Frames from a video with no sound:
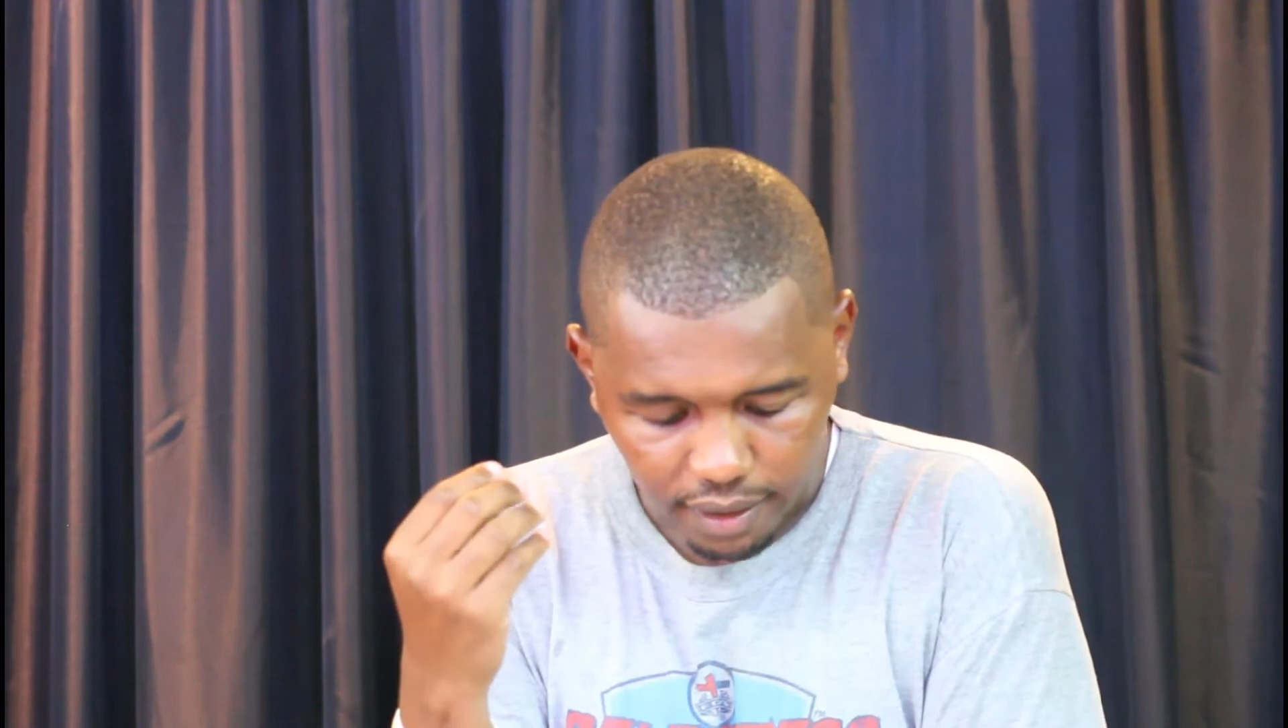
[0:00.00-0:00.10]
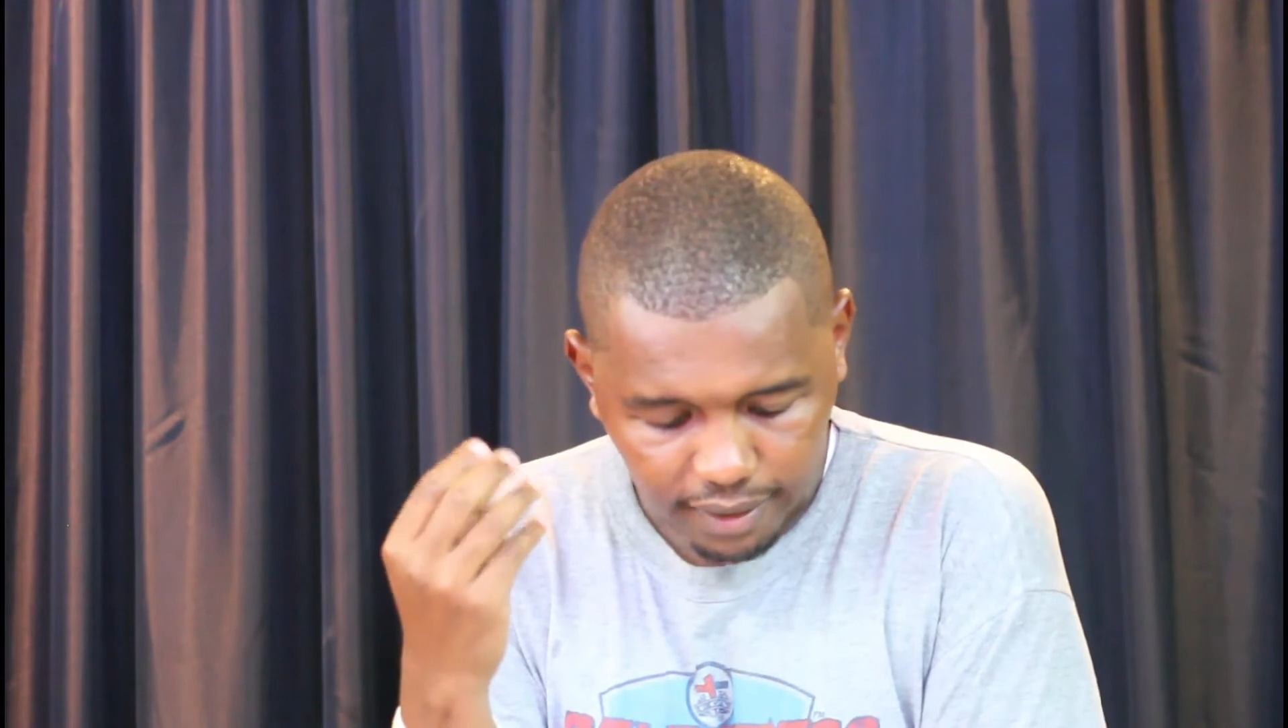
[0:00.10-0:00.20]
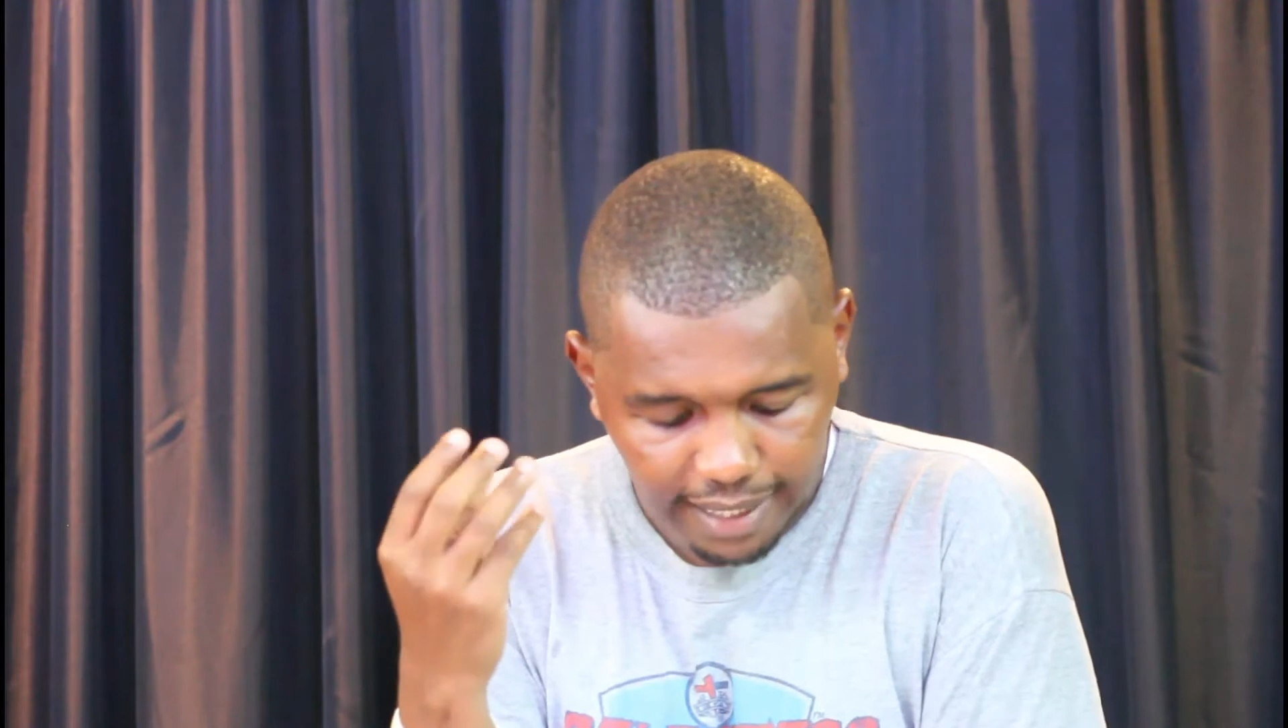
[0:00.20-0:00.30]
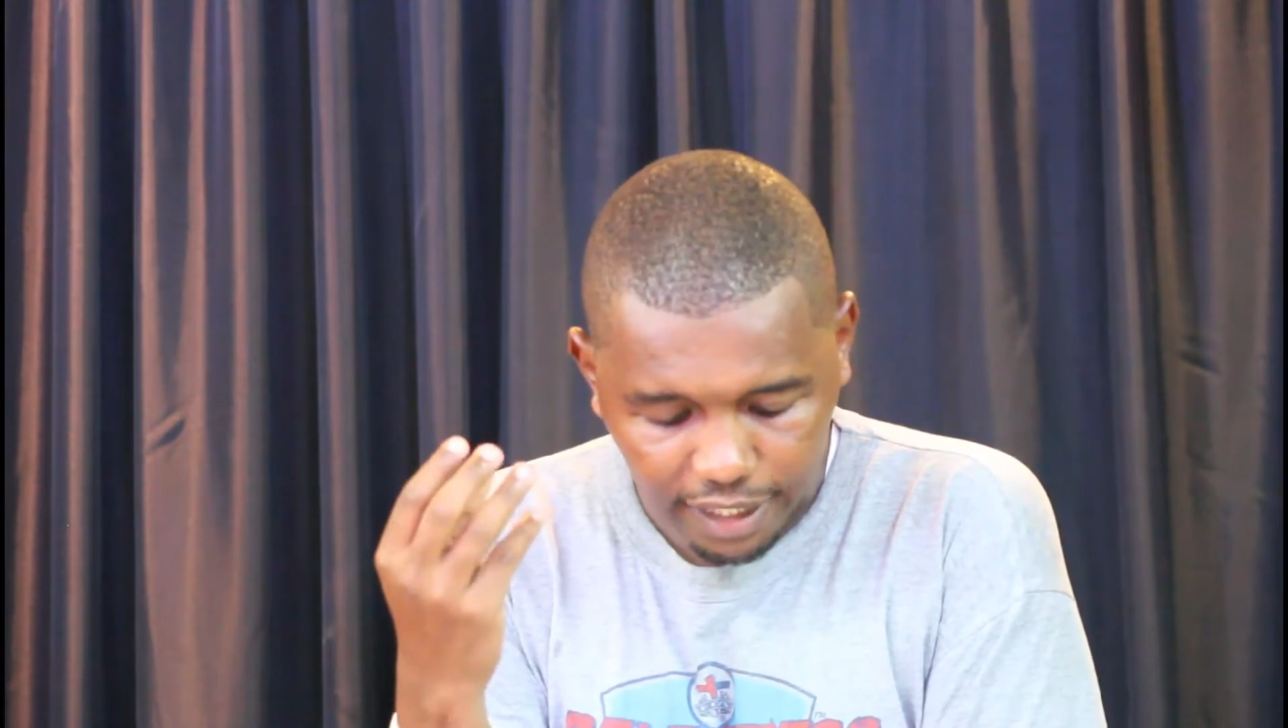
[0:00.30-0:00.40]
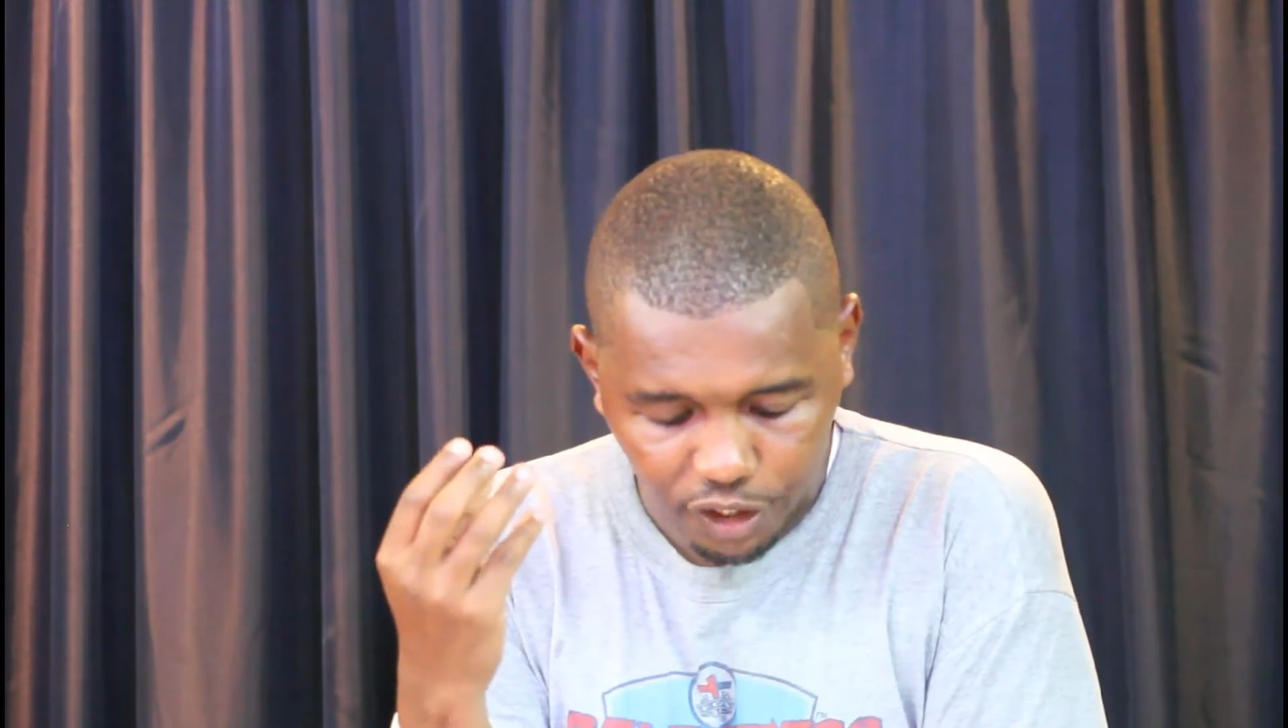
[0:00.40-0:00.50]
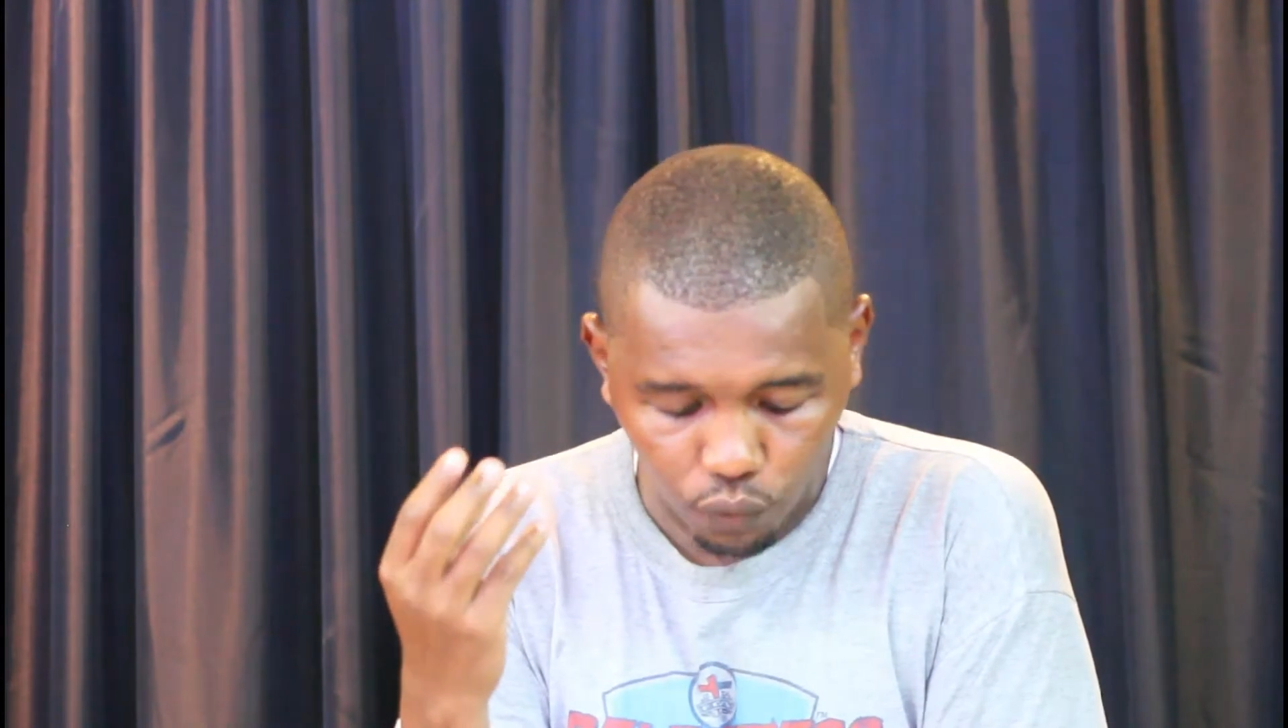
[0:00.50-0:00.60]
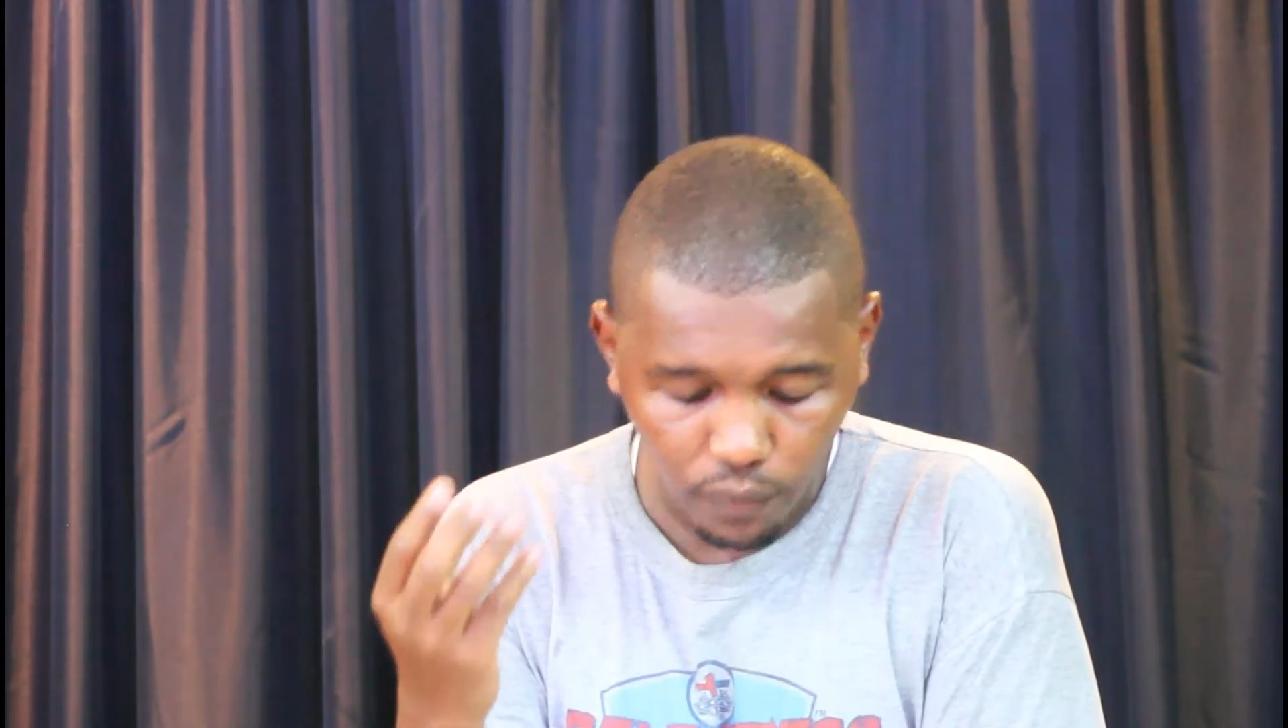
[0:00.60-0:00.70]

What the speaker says: such